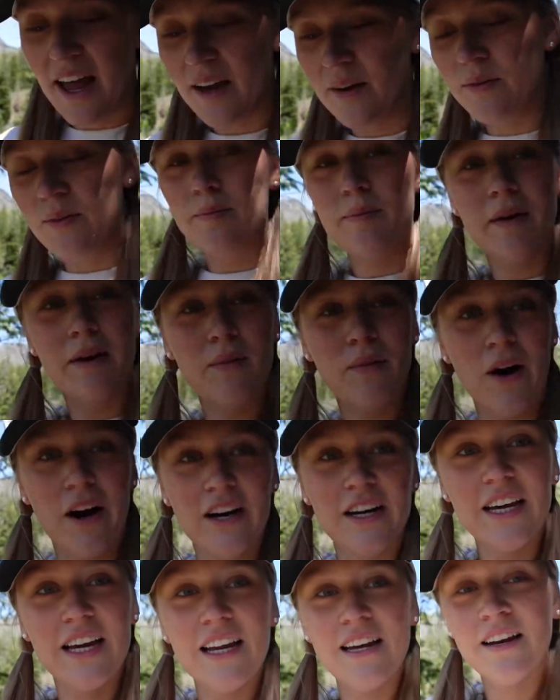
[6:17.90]
And we've been
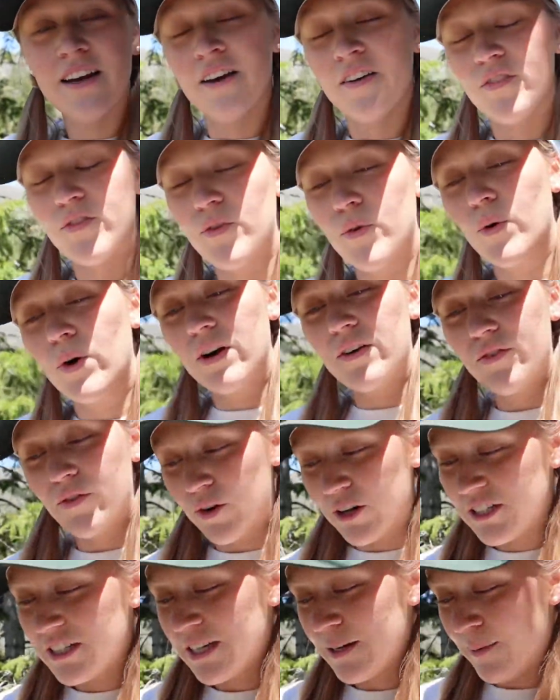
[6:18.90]
walking for
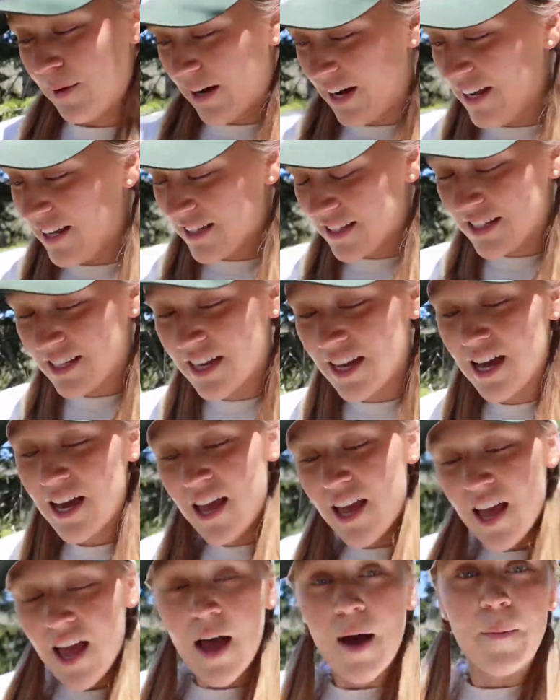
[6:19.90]
fourteen minutes.
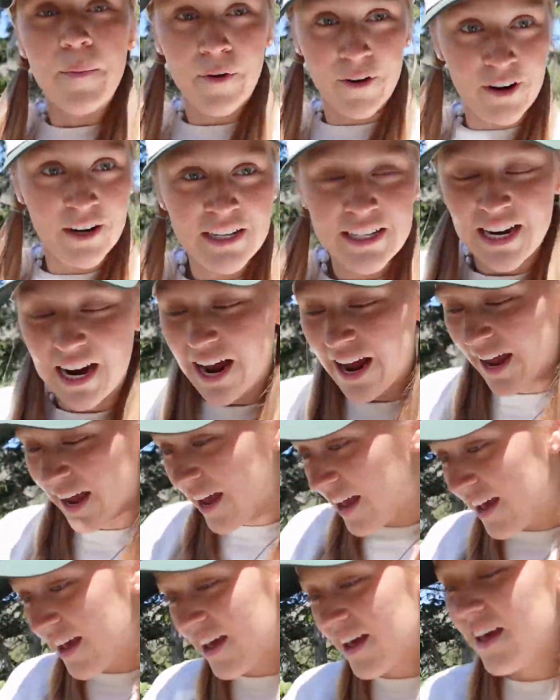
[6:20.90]
Already dying.
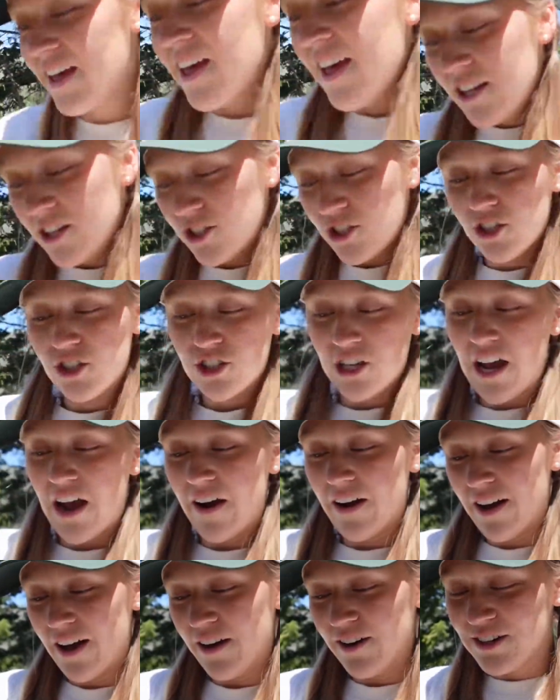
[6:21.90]
It's usually how
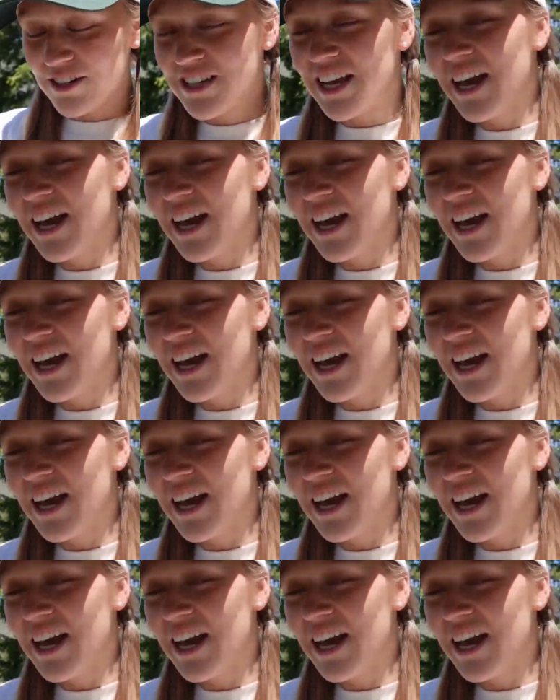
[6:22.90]
it goes.